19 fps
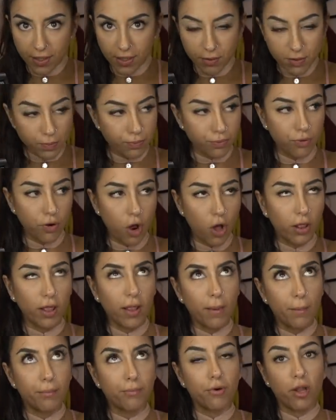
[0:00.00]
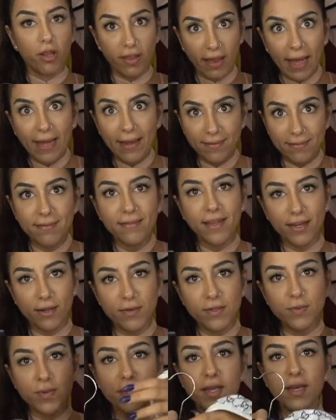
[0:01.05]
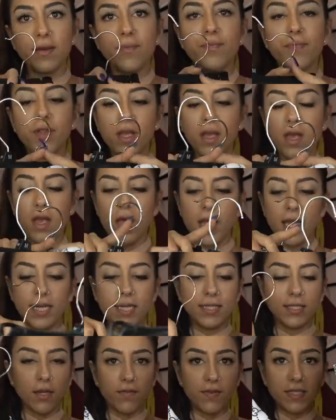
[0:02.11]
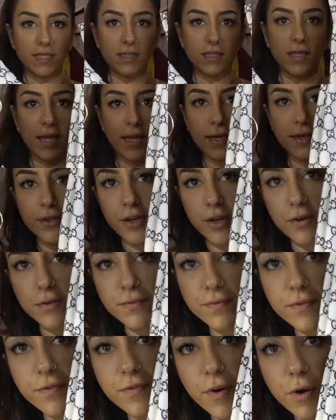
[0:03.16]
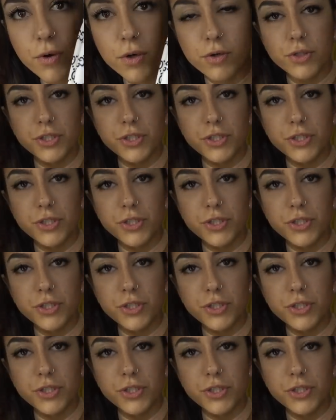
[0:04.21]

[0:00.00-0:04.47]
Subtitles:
that goes with it. It's obviously like, you know, faux